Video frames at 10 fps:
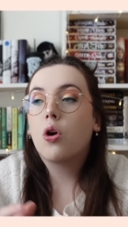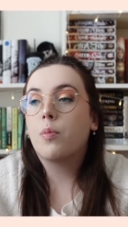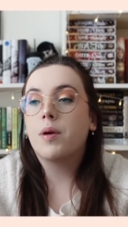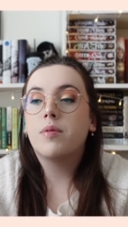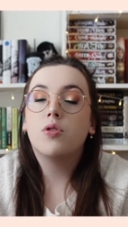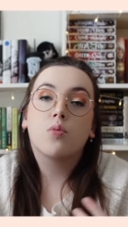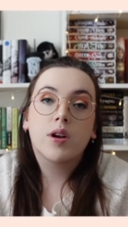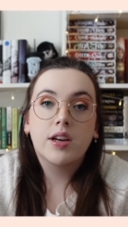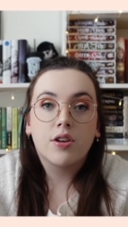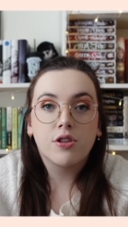or maybe you
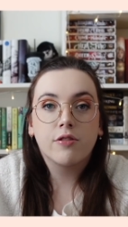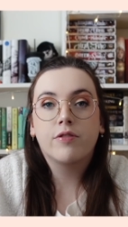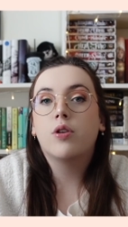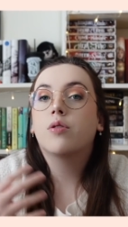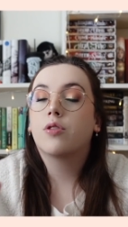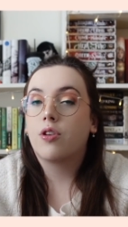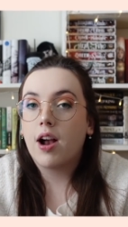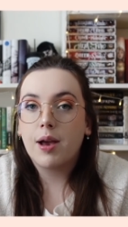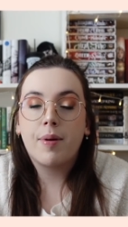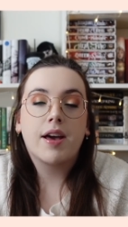read on your phone or your
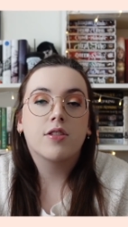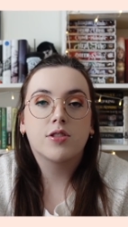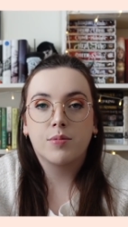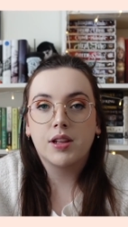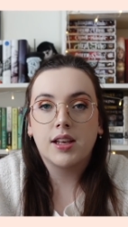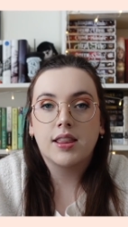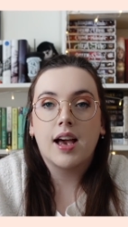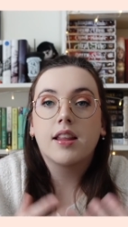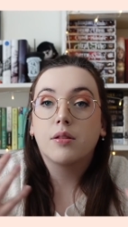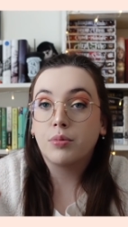iPad or something like
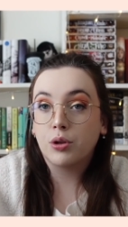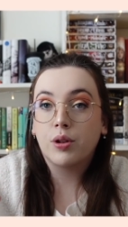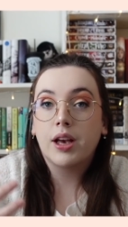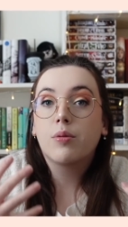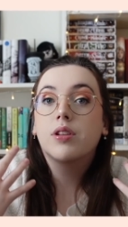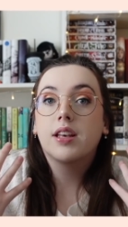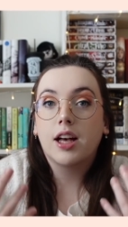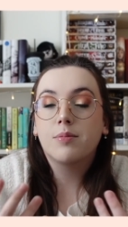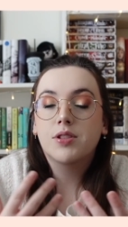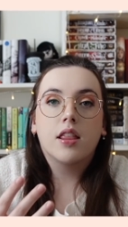that. The blue light really
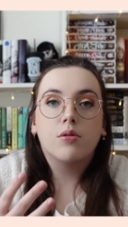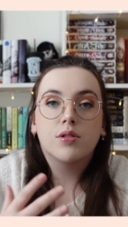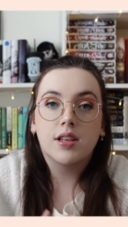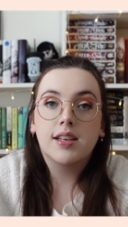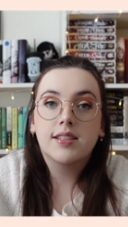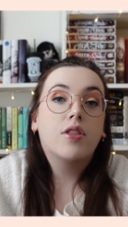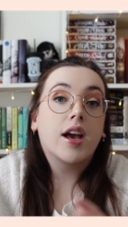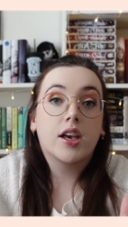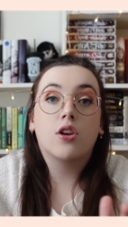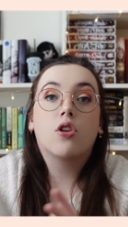helps those things
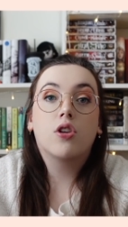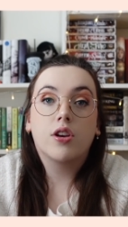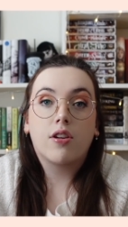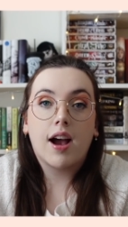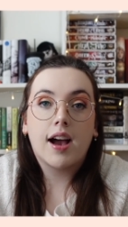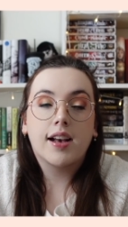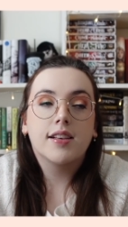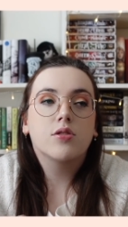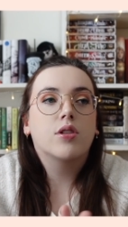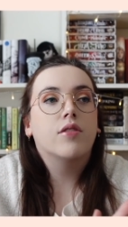that can hurt your
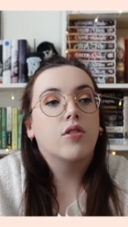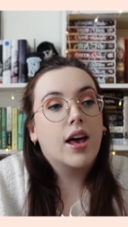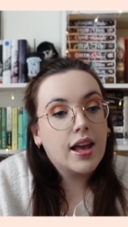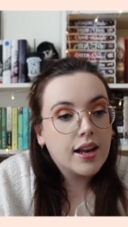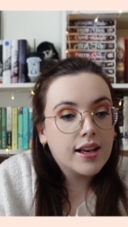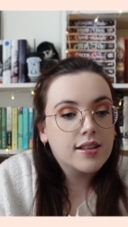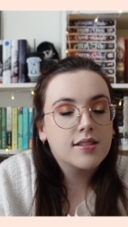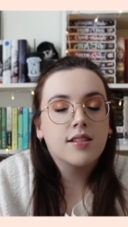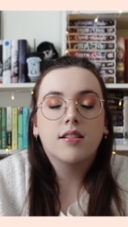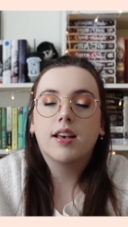eyes or give you
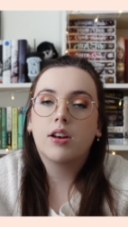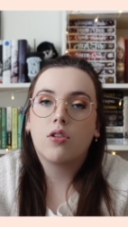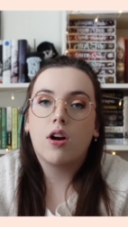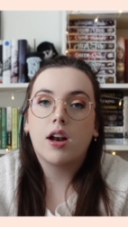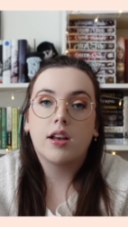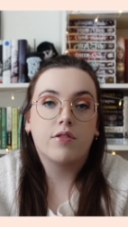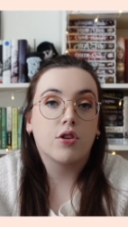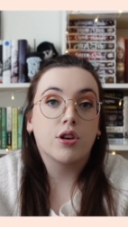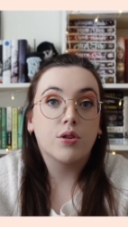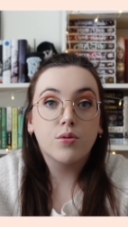headaches later on if you're
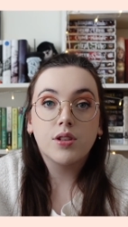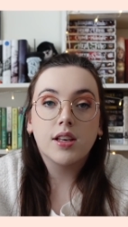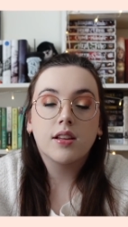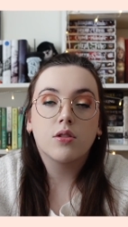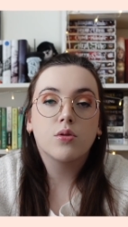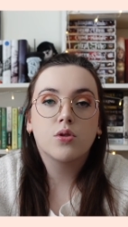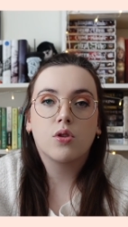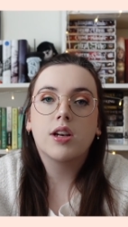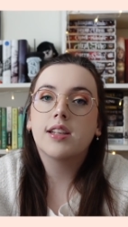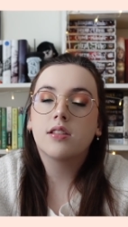using those
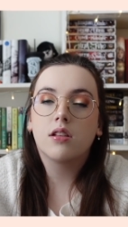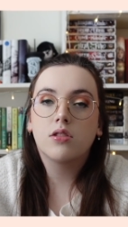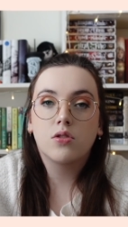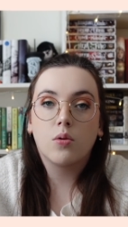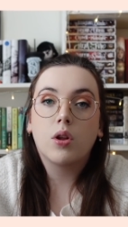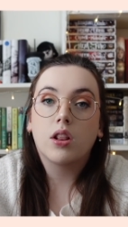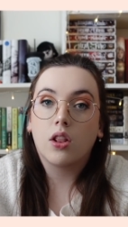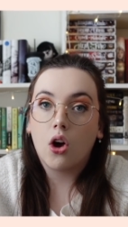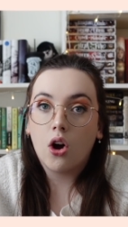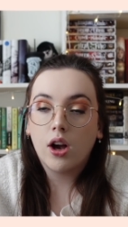screens so
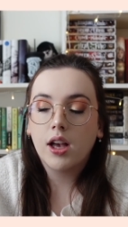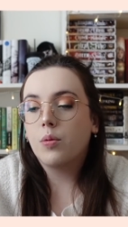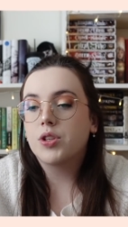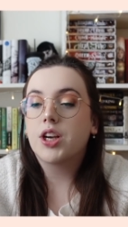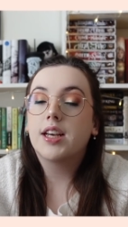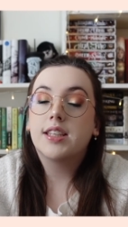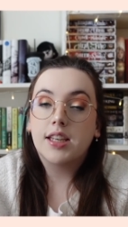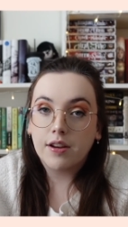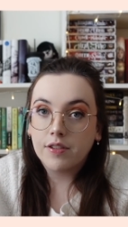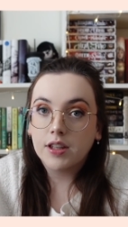long, which I
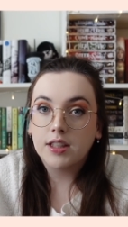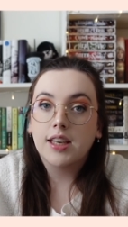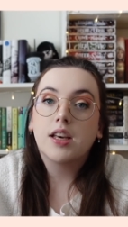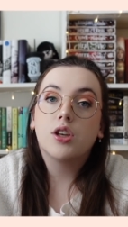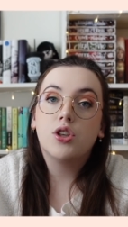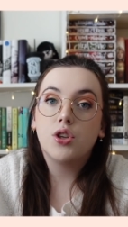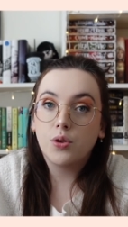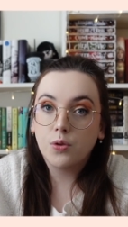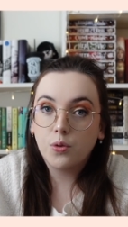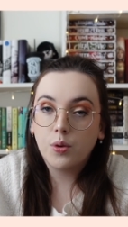definitely
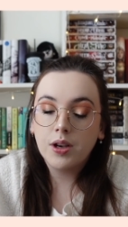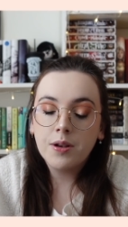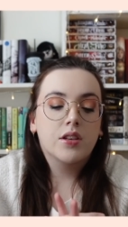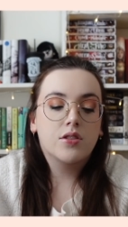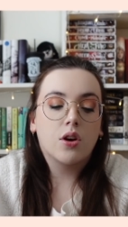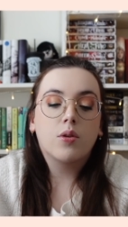do. So